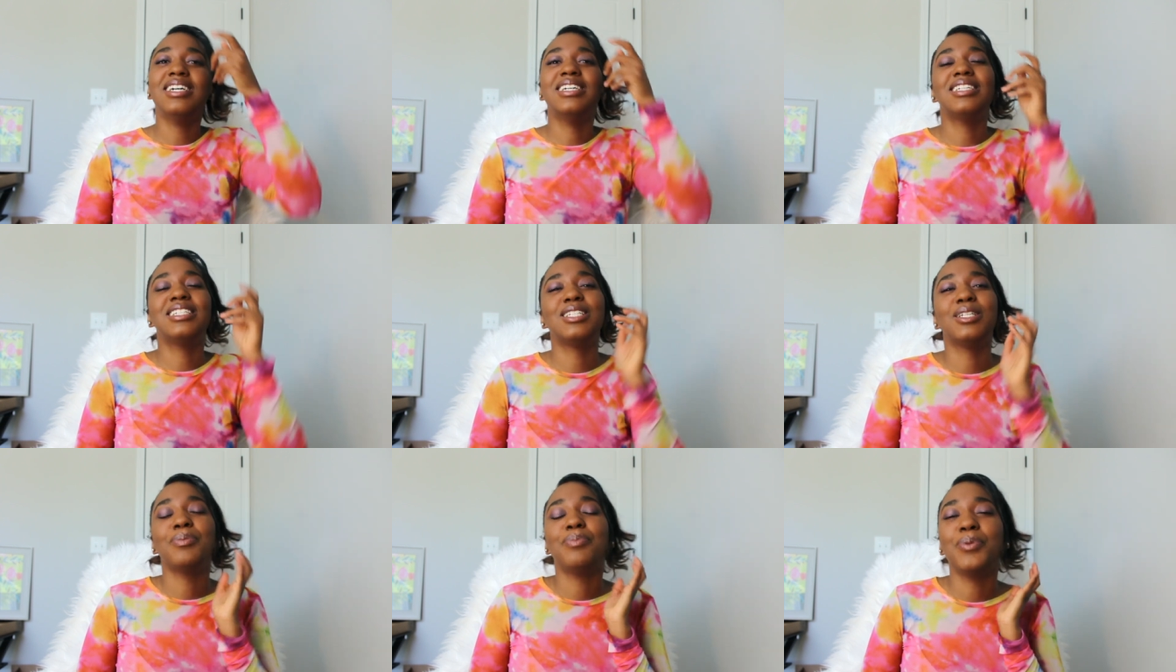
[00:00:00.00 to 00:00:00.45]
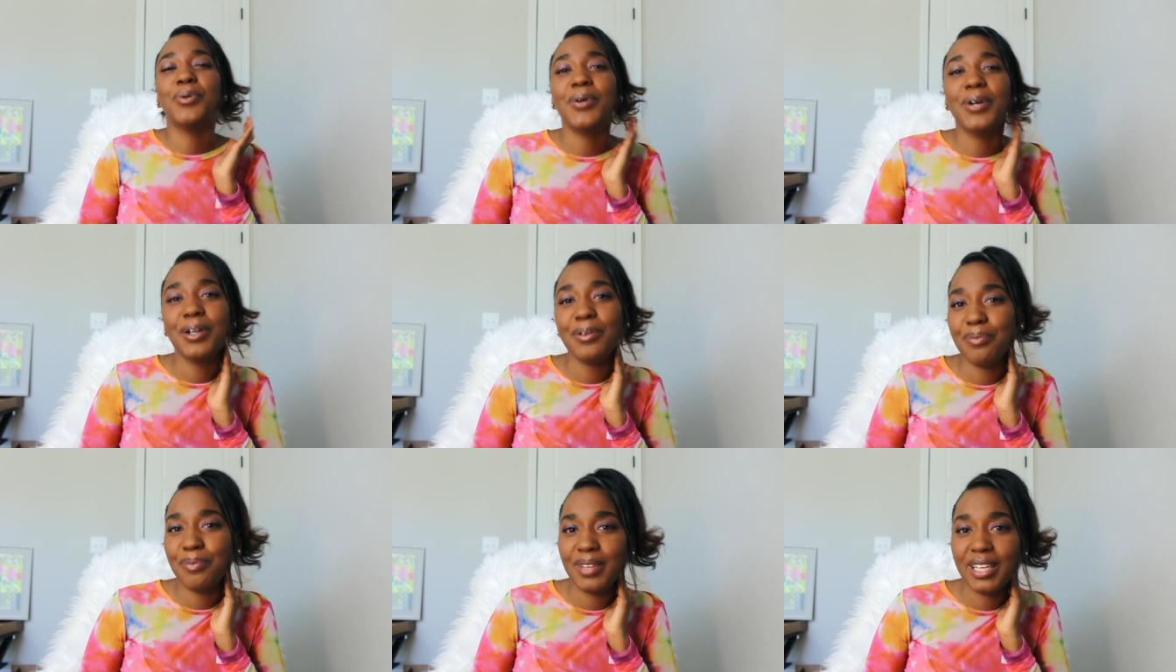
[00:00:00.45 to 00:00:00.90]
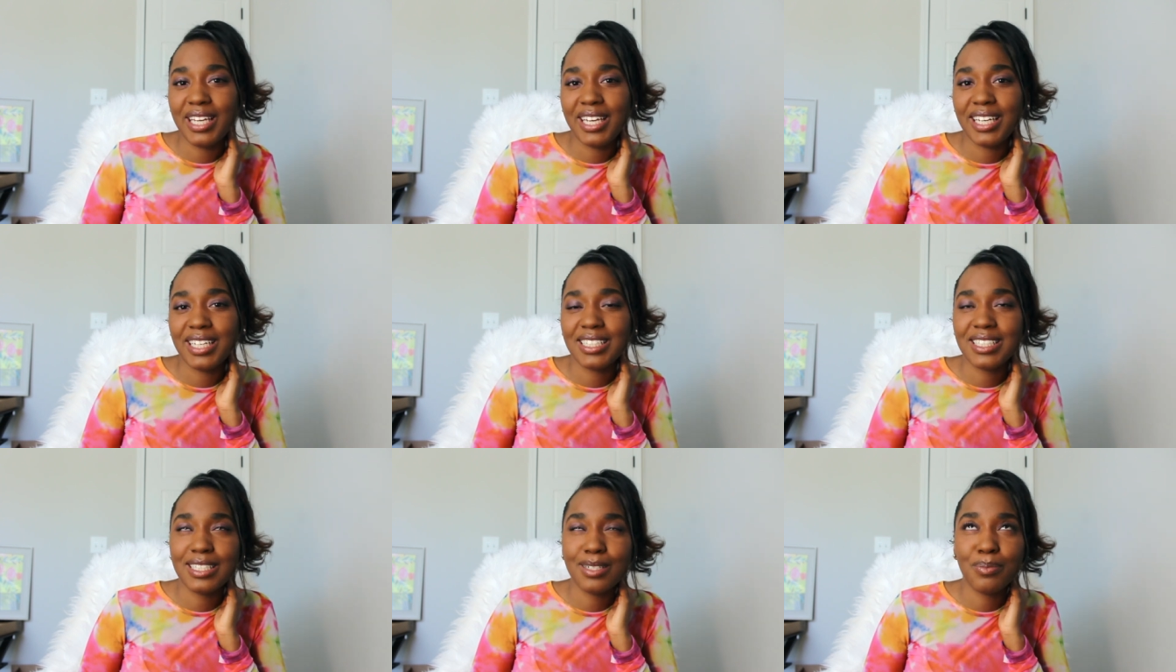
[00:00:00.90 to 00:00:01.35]
support
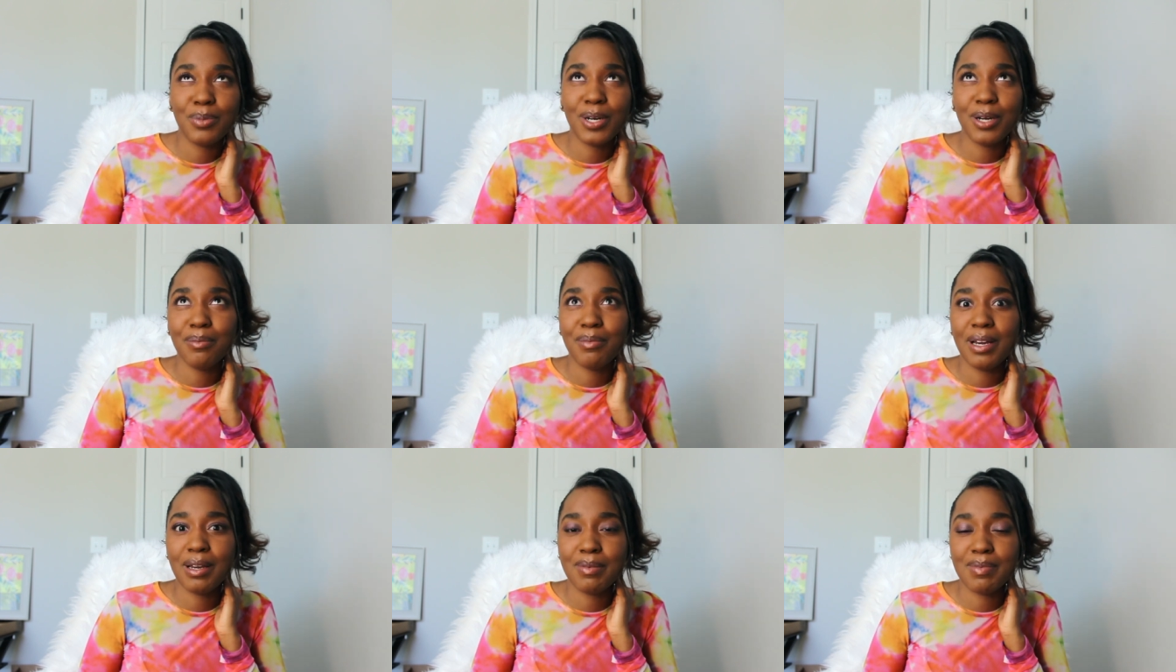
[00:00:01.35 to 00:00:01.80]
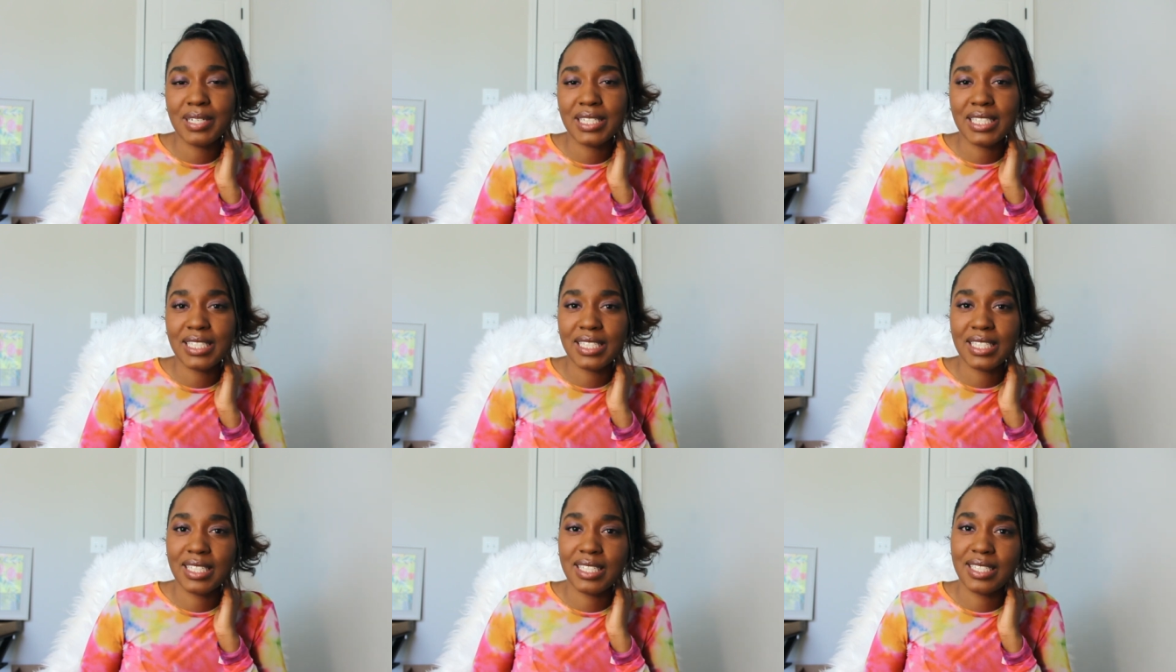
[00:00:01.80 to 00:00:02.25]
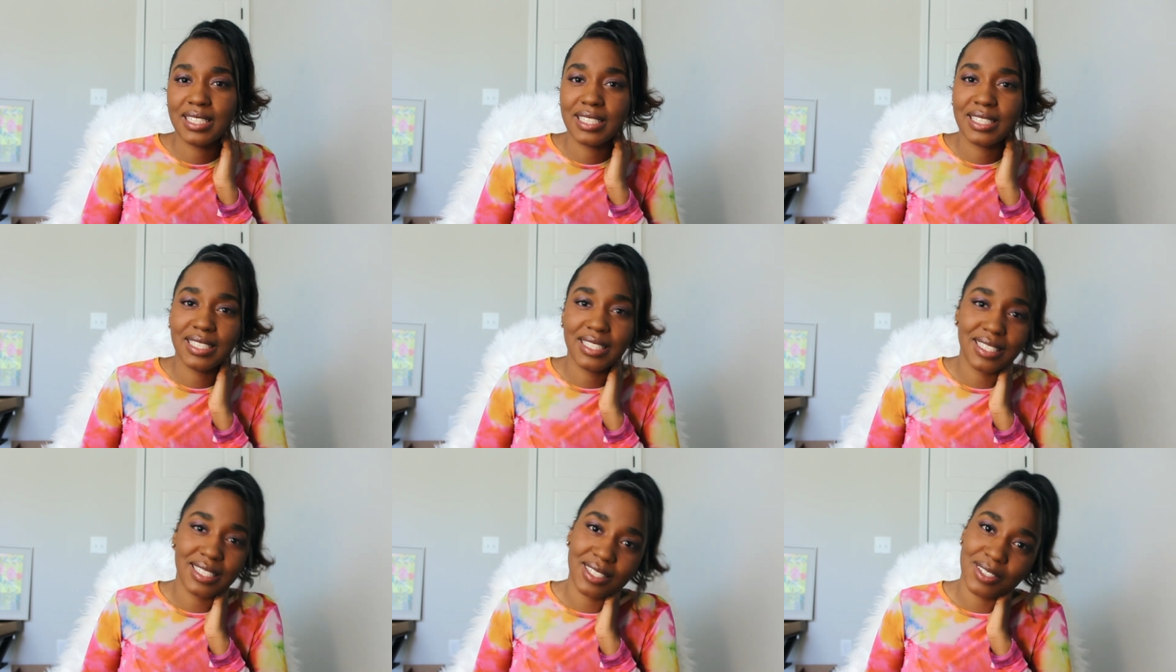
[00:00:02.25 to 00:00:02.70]
me support my
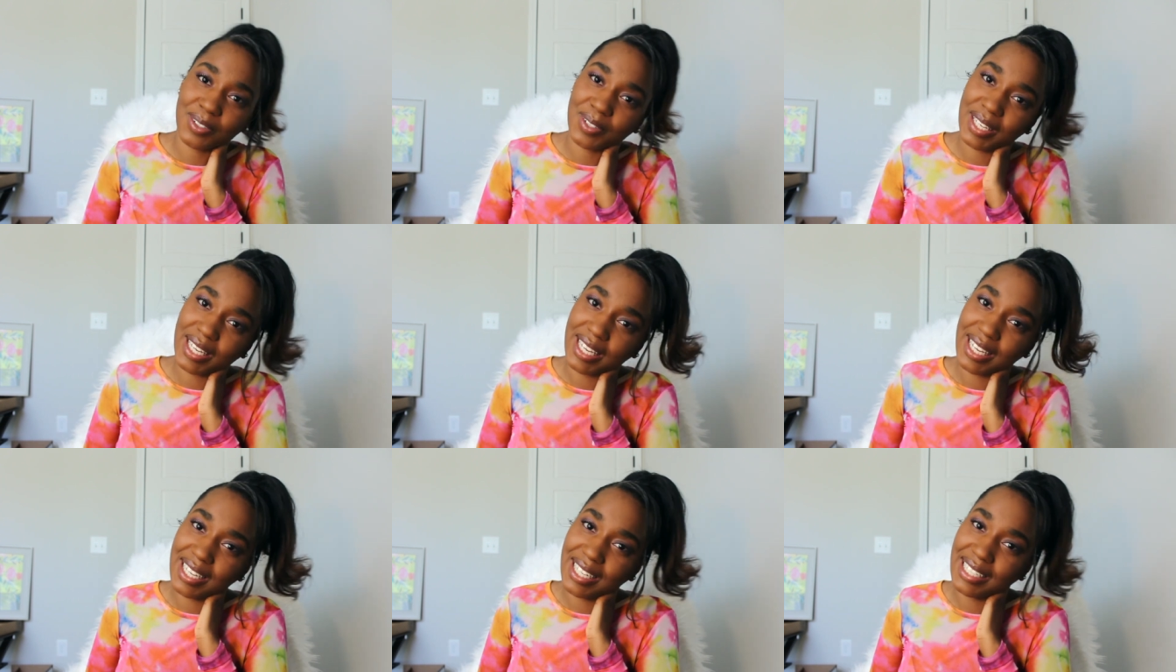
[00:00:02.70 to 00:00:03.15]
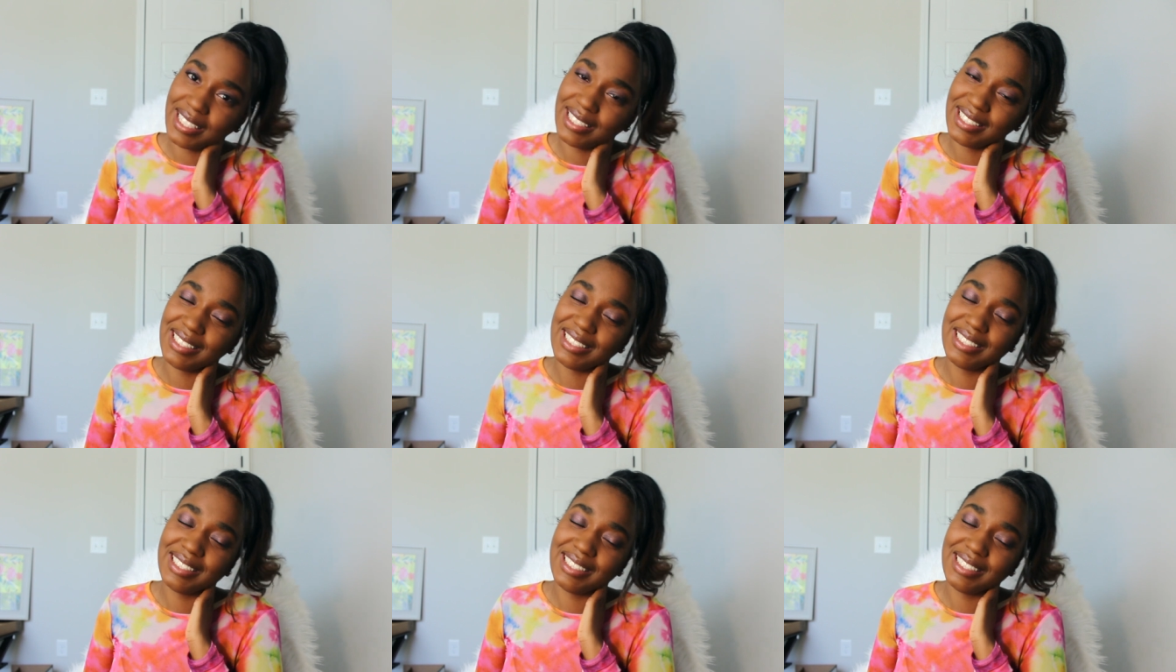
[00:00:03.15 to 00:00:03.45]
business okay